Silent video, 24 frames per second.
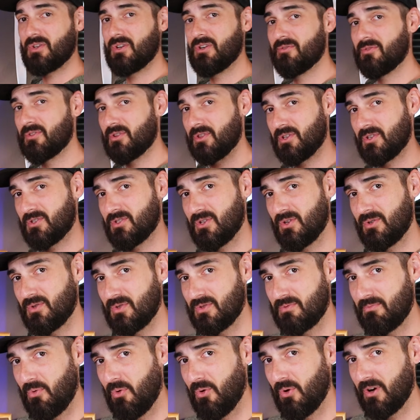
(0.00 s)
over the
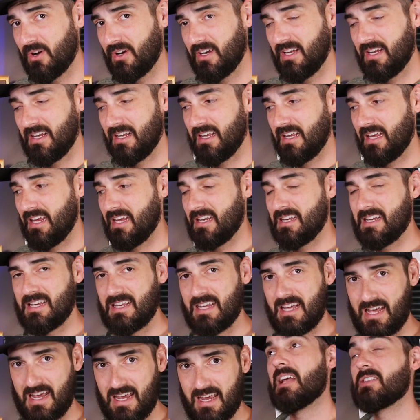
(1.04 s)
Sonos port any
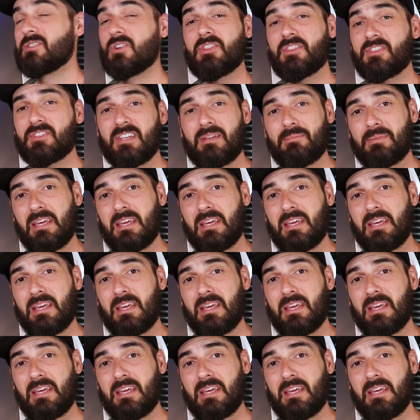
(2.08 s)
day. It has all the same